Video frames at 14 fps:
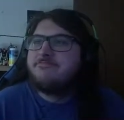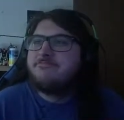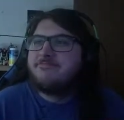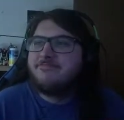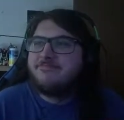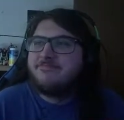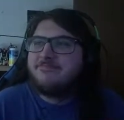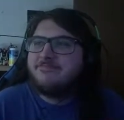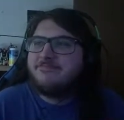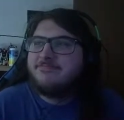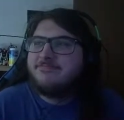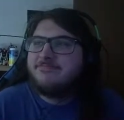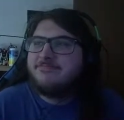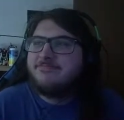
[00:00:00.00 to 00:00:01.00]

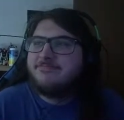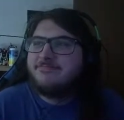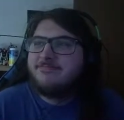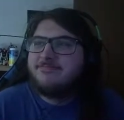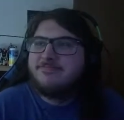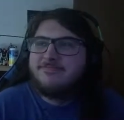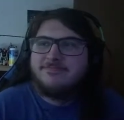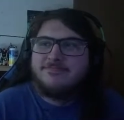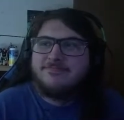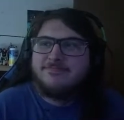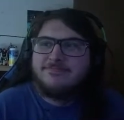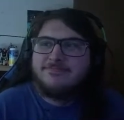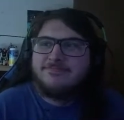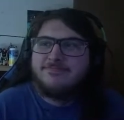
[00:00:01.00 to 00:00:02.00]

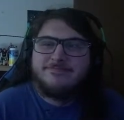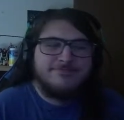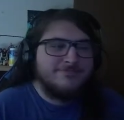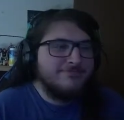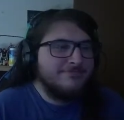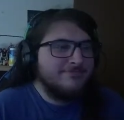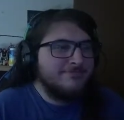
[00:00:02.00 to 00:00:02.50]
[no speech]